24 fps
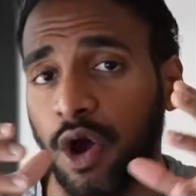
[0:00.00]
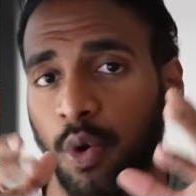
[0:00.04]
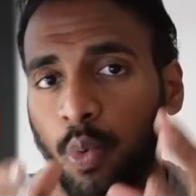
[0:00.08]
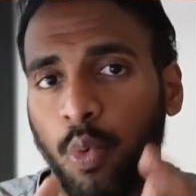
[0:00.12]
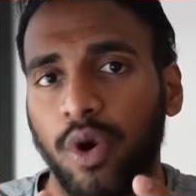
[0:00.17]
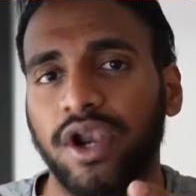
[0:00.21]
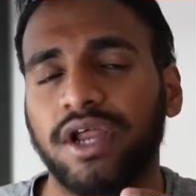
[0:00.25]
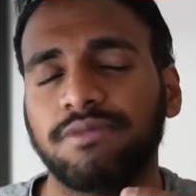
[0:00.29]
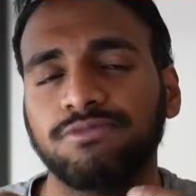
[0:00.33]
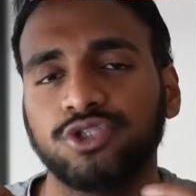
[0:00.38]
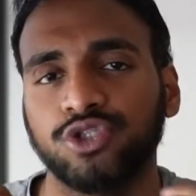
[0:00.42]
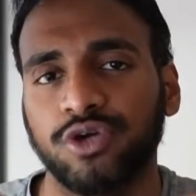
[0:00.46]

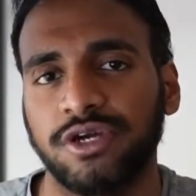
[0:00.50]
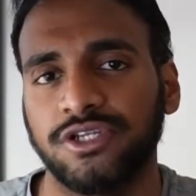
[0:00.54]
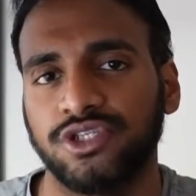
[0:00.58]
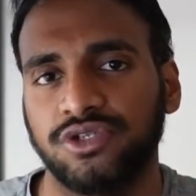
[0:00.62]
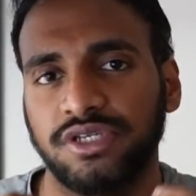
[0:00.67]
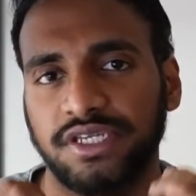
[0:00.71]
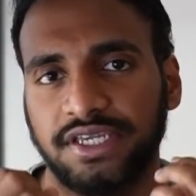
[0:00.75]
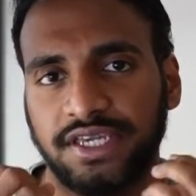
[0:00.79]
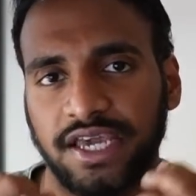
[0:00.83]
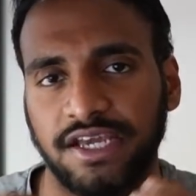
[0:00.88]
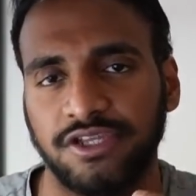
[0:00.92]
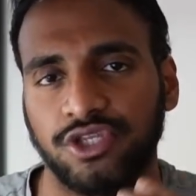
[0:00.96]
What I'm trying to
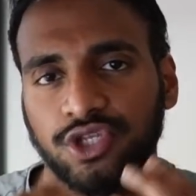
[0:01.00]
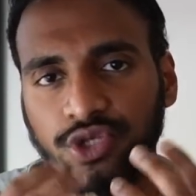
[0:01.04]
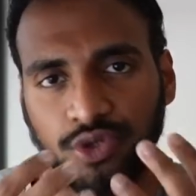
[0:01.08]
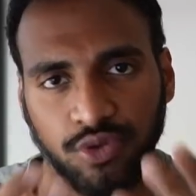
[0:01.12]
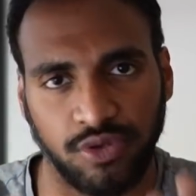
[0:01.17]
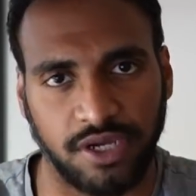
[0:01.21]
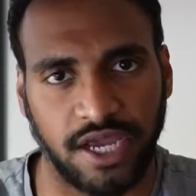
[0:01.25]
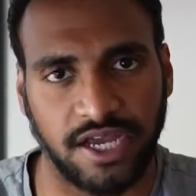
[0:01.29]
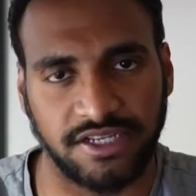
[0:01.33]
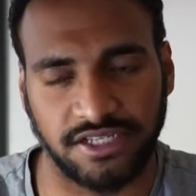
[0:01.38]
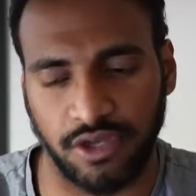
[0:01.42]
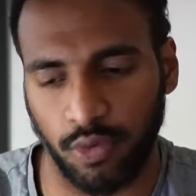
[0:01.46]
get to you
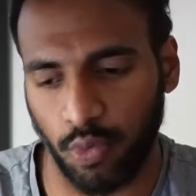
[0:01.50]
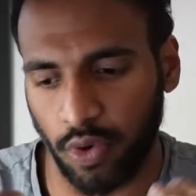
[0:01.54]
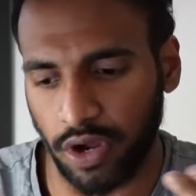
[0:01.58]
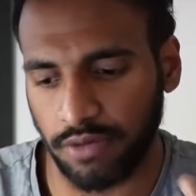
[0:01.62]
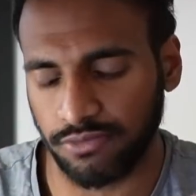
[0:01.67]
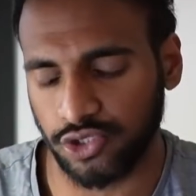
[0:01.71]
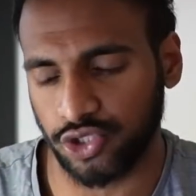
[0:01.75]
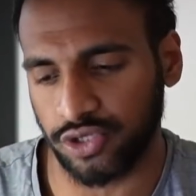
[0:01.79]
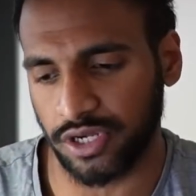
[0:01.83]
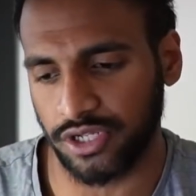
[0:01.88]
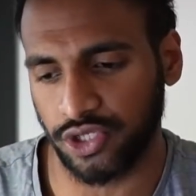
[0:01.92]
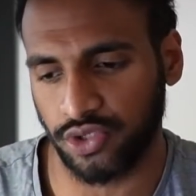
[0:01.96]
guys and what
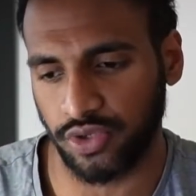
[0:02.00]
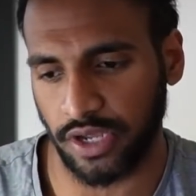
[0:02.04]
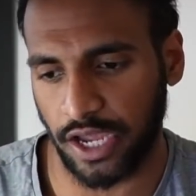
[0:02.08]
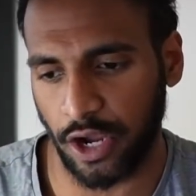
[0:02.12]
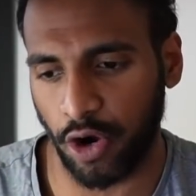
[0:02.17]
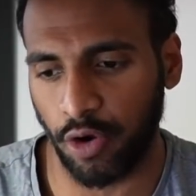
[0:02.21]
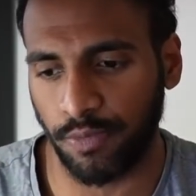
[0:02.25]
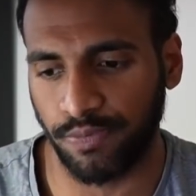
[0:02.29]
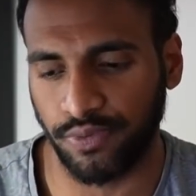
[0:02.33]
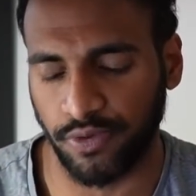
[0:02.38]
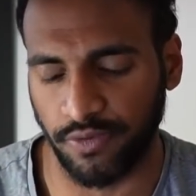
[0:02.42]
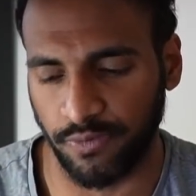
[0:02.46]
I'm trying to
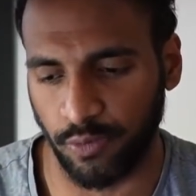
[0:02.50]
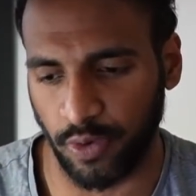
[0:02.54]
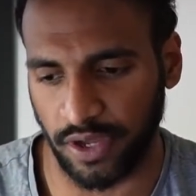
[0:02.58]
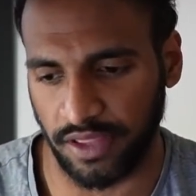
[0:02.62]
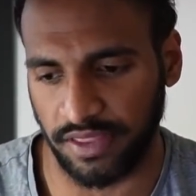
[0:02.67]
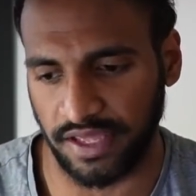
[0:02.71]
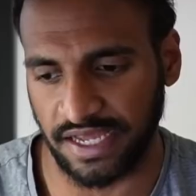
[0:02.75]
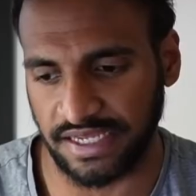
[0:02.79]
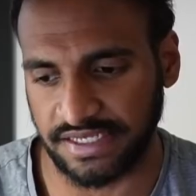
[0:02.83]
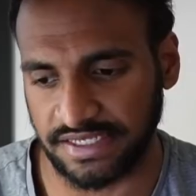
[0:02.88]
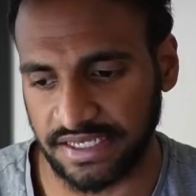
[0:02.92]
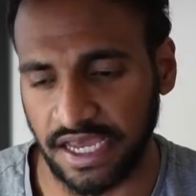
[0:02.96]
help you
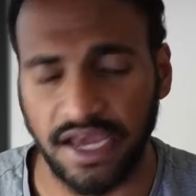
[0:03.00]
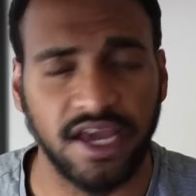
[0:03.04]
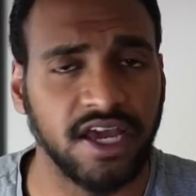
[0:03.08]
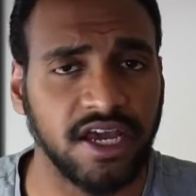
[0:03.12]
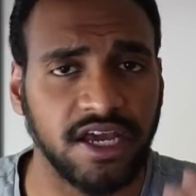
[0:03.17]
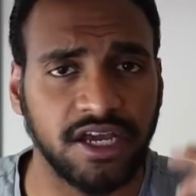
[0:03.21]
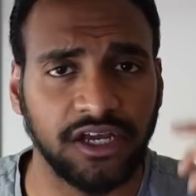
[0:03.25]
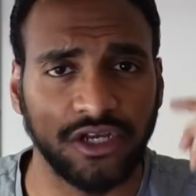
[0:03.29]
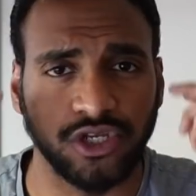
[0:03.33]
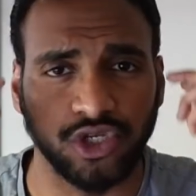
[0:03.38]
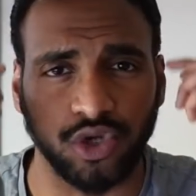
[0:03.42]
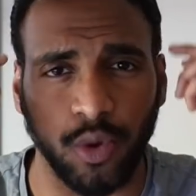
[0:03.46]
with is
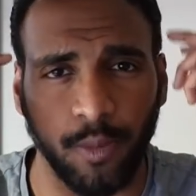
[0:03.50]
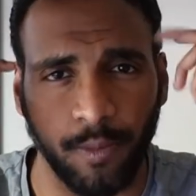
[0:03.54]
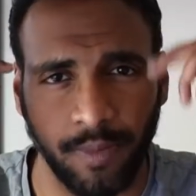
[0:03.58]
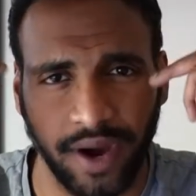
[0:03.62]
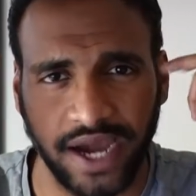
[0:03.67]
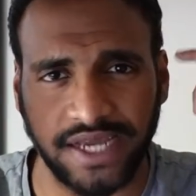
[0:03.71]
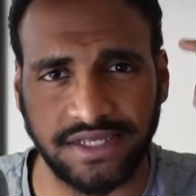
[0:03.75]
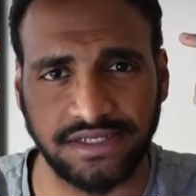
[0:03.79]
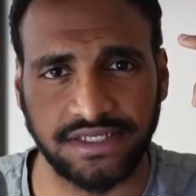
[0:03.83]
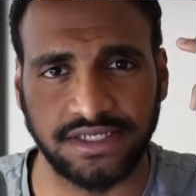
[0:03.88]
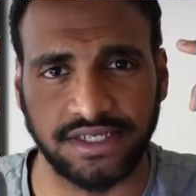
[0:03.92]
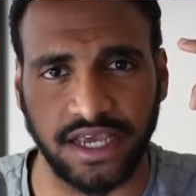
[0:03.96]
your
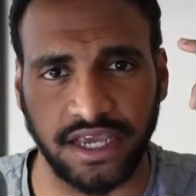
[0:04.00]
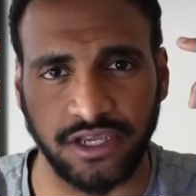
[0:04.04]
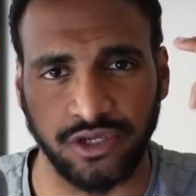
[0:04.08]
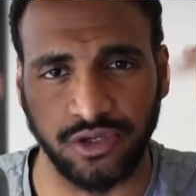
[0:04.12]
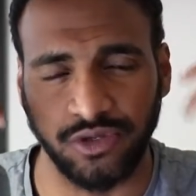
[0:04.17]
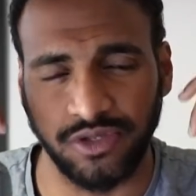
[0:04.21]
mindset.